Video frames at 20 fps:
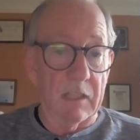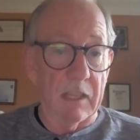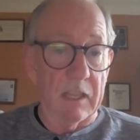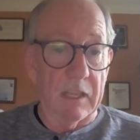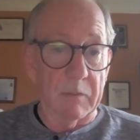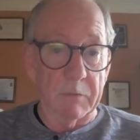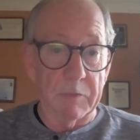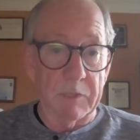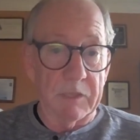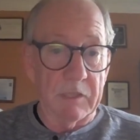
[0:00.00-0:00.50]

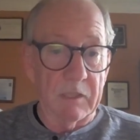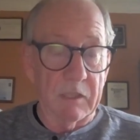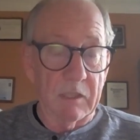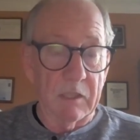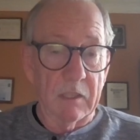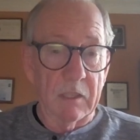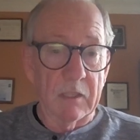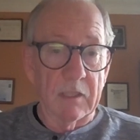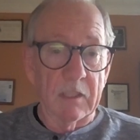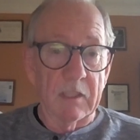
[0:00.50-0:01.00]
claims.
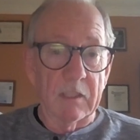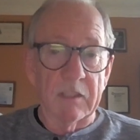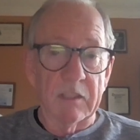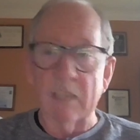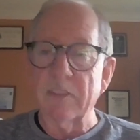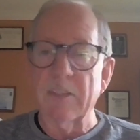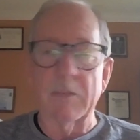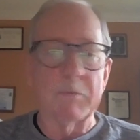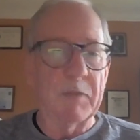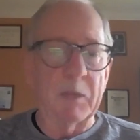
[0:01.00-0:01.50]

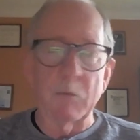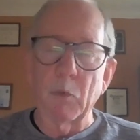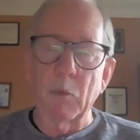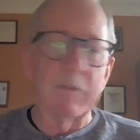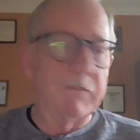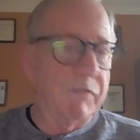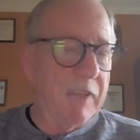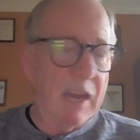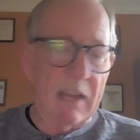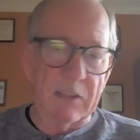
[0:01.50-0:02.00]
That's something
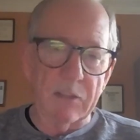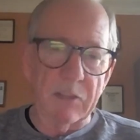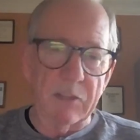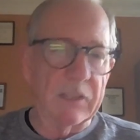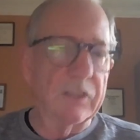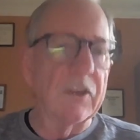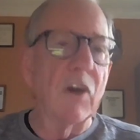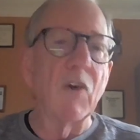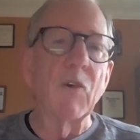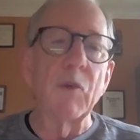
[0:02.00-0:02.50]
we've
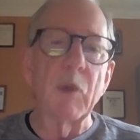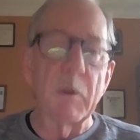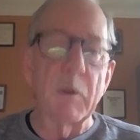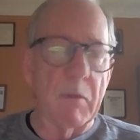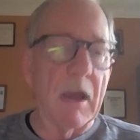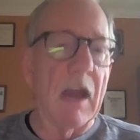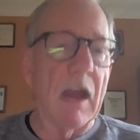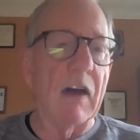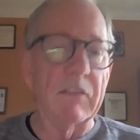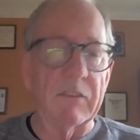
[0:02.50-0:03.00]
actually known
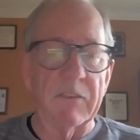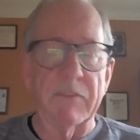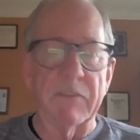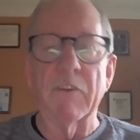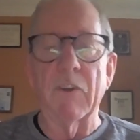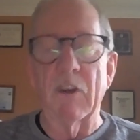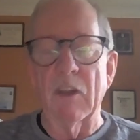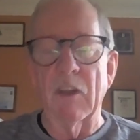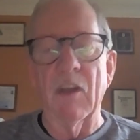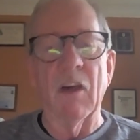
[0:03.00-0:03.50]
about
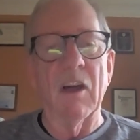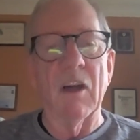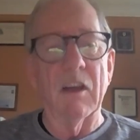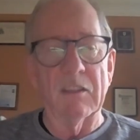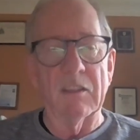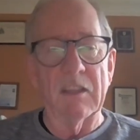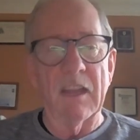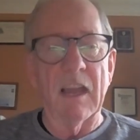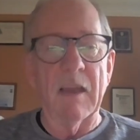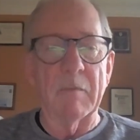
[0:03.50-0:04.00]
for a
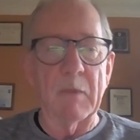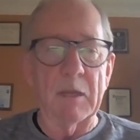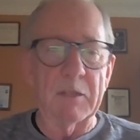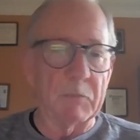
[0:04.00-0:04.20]
long time.